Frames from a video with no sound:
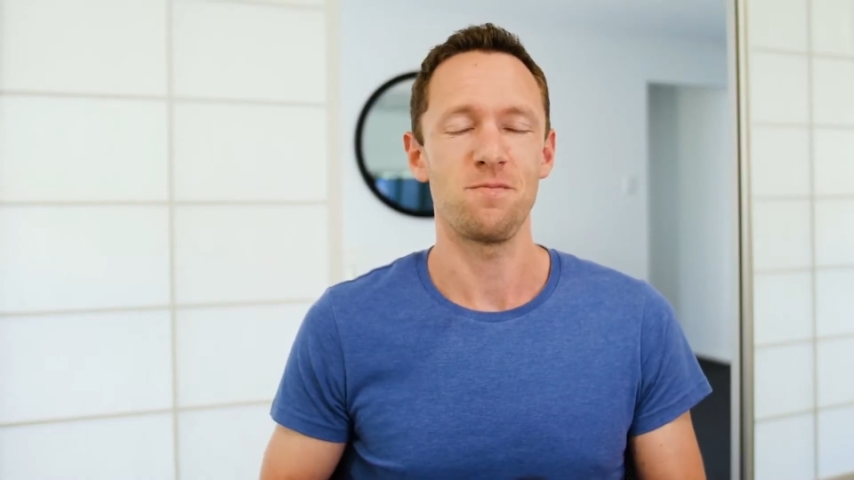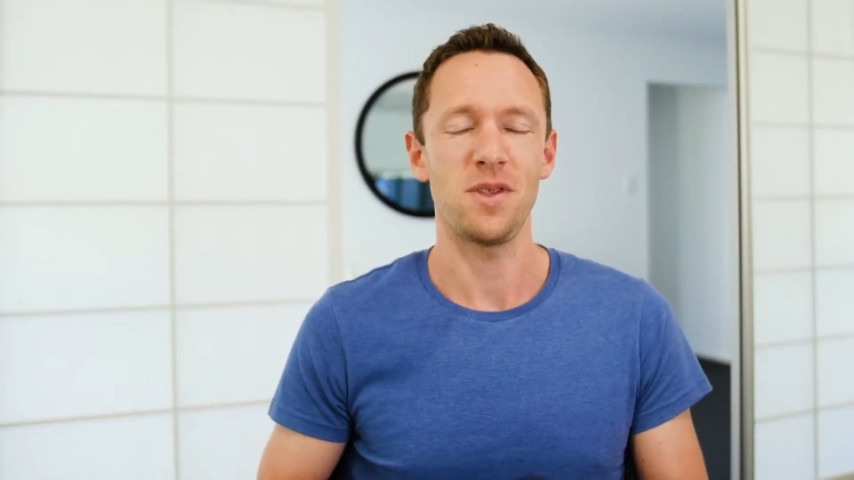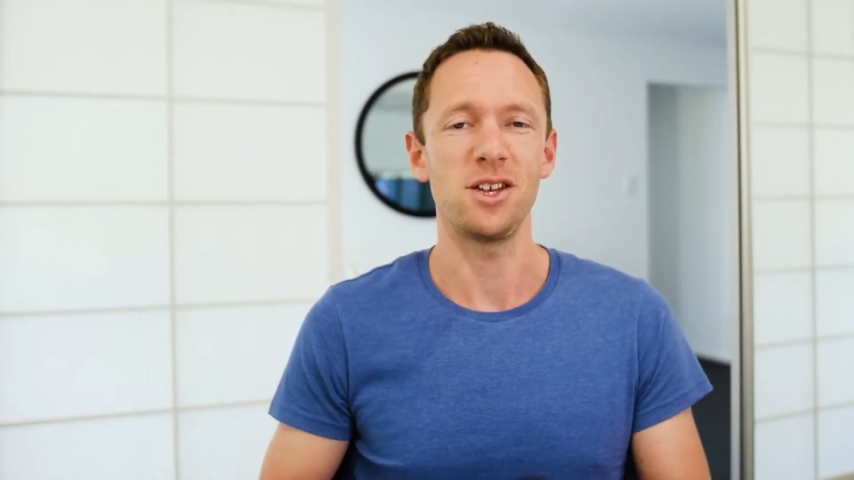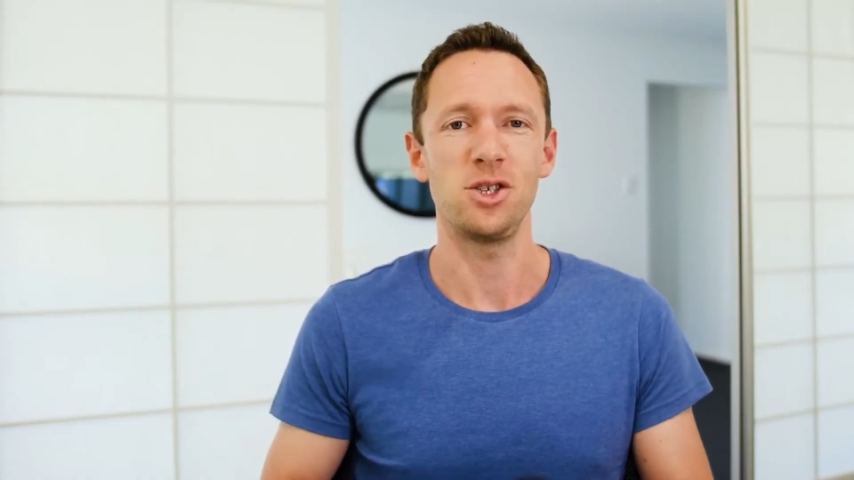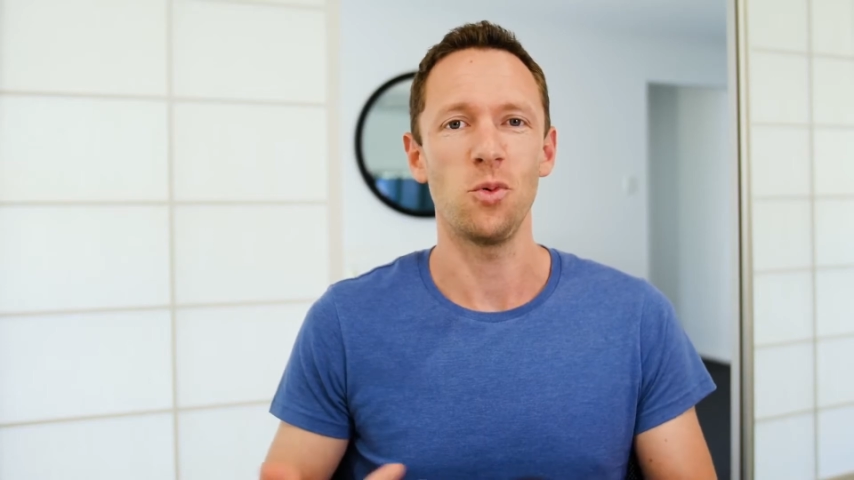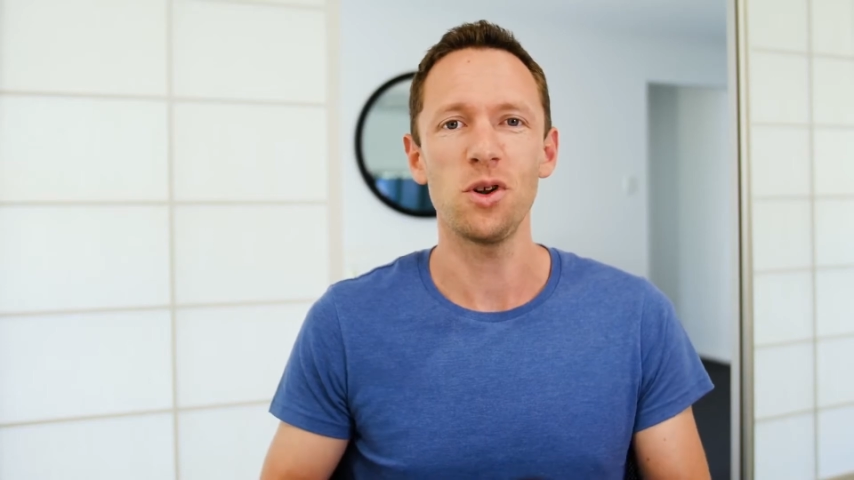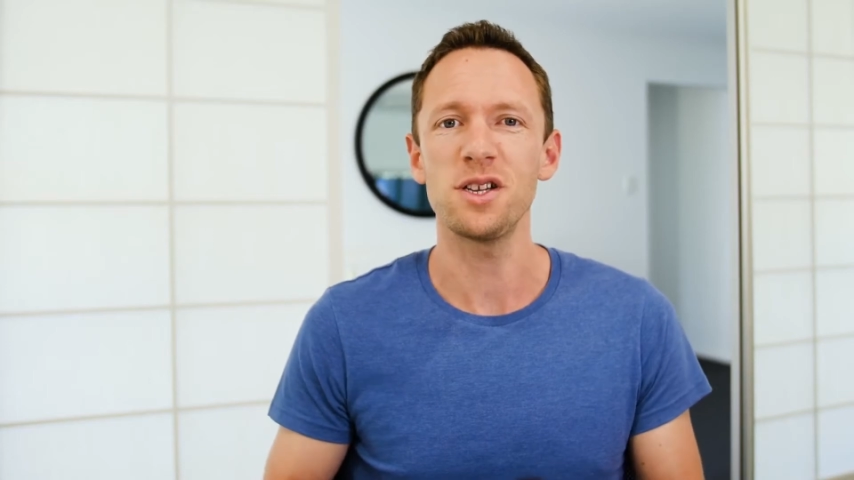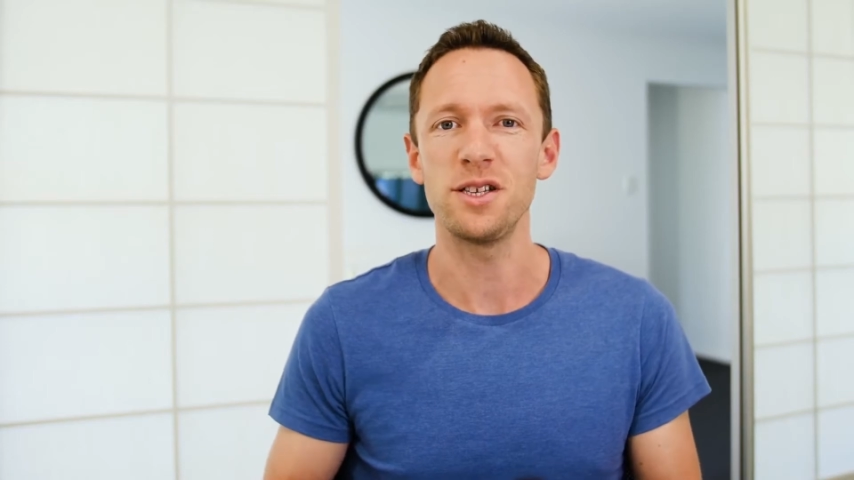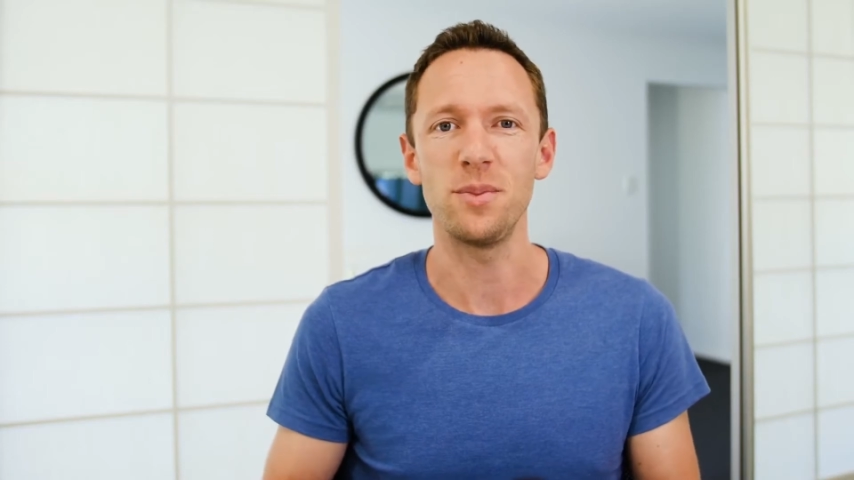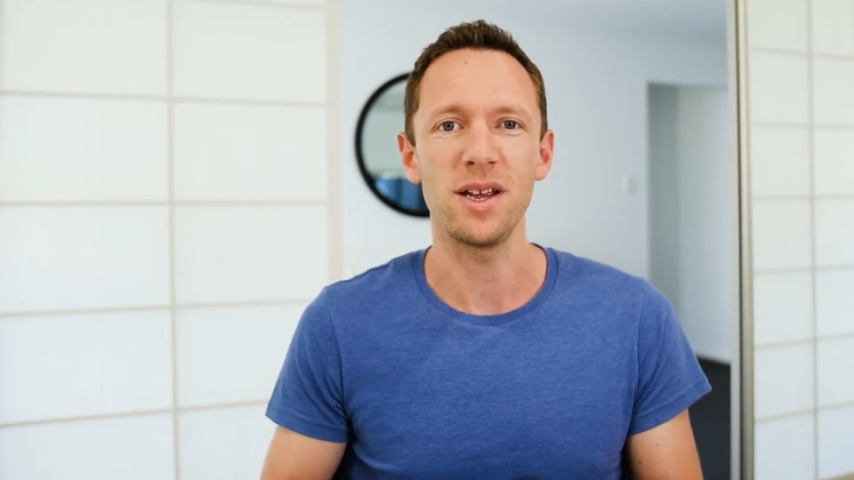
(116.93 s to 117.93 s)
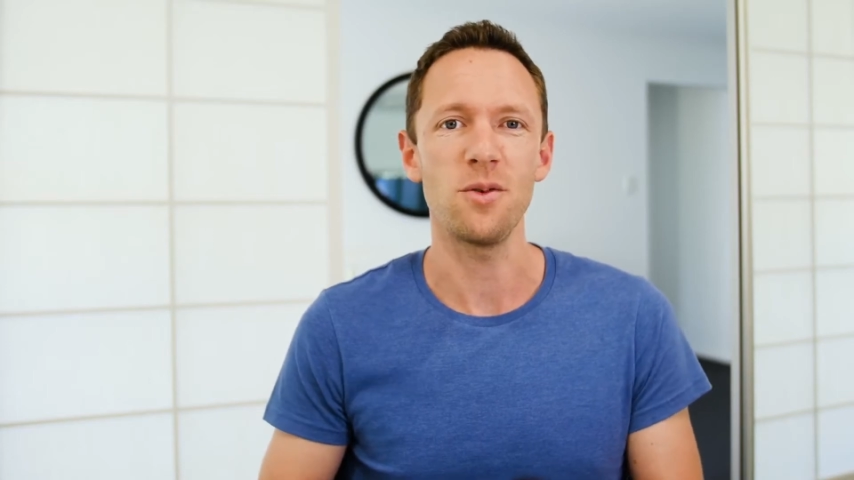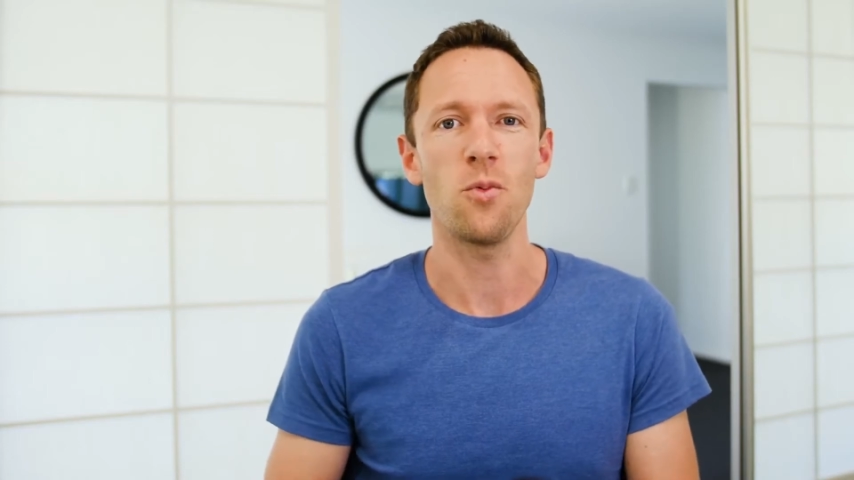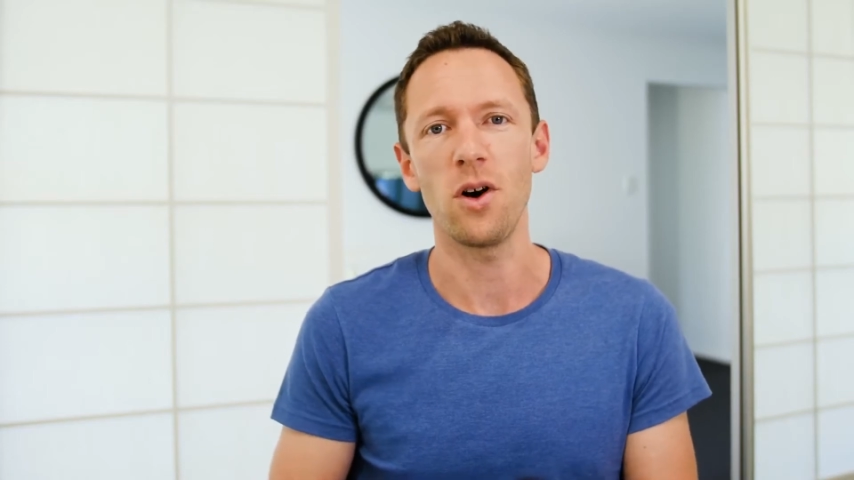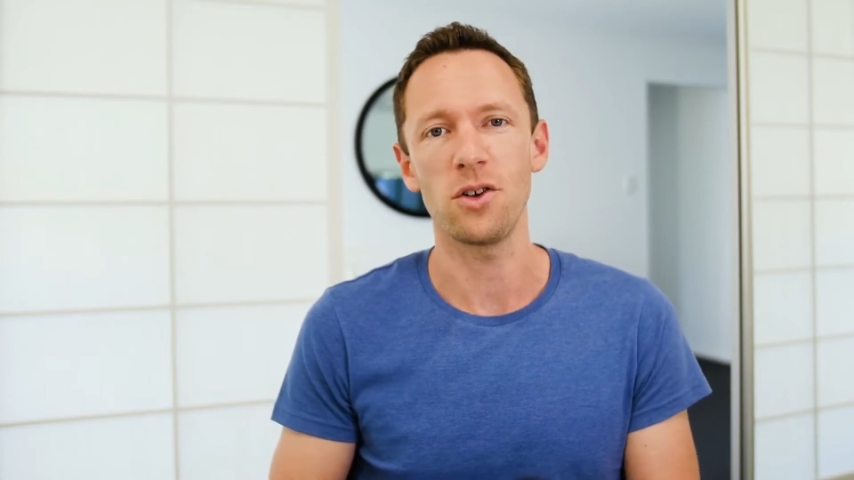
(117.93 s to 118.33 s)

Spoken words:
as you want it to be while